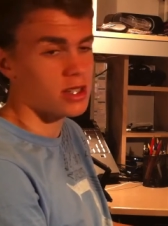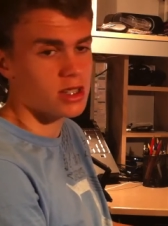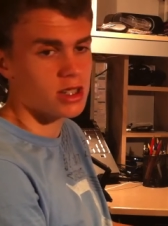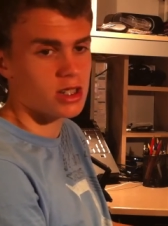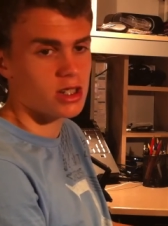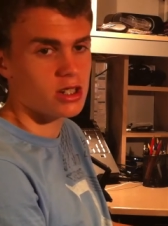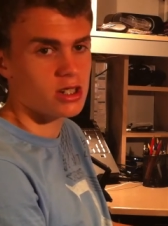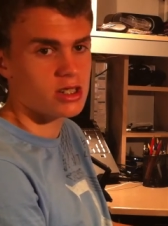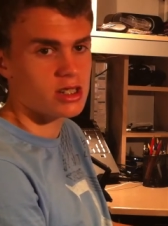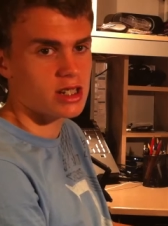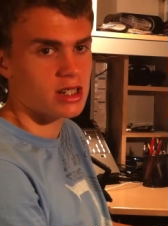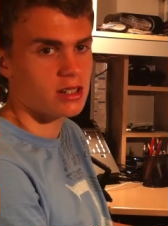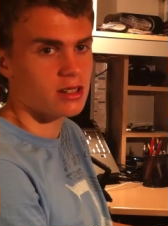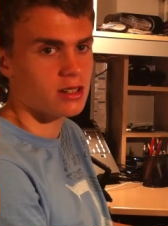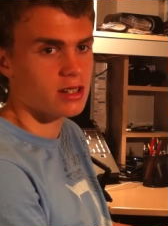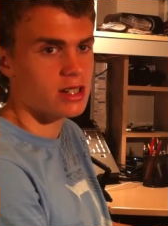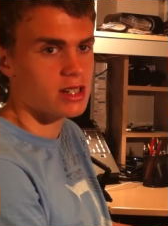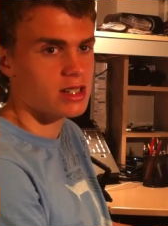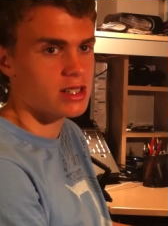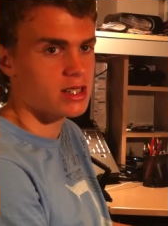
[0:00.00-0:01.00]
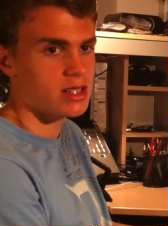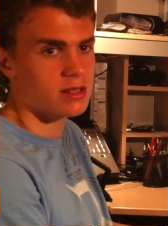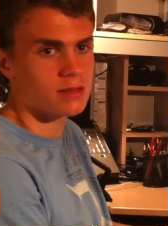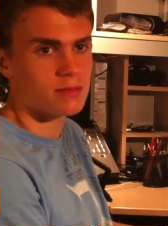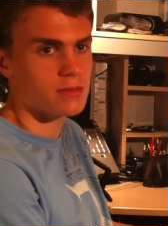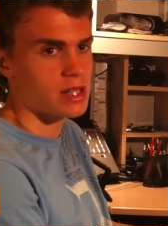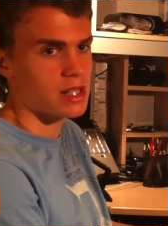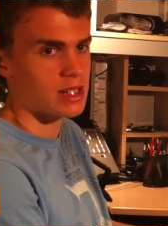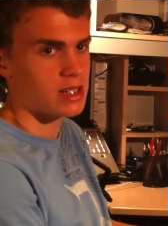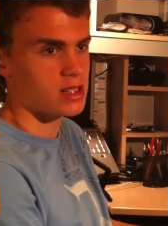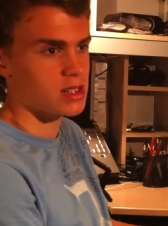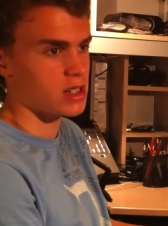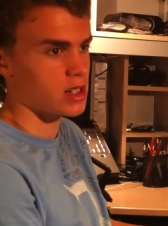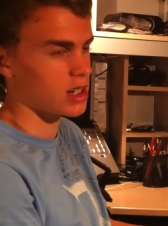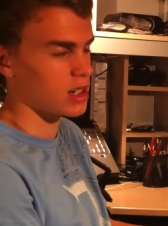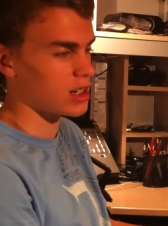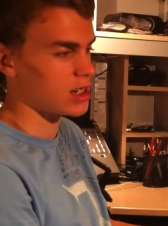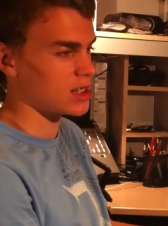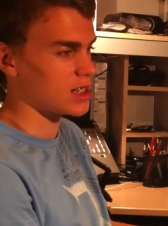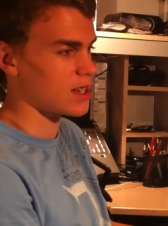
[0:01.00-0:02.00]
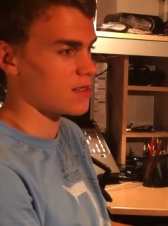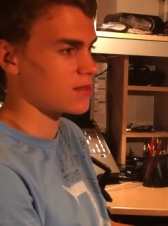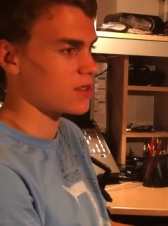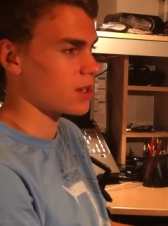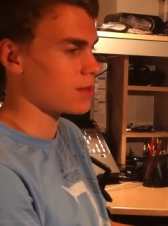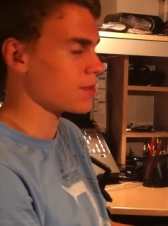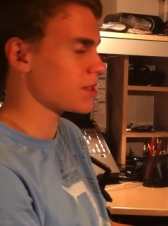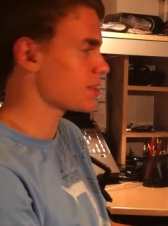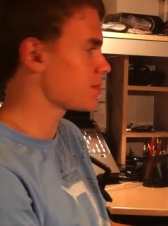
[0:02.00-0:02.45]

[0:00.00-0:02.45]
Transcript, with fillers: it's a huge increase, and it means you can just have so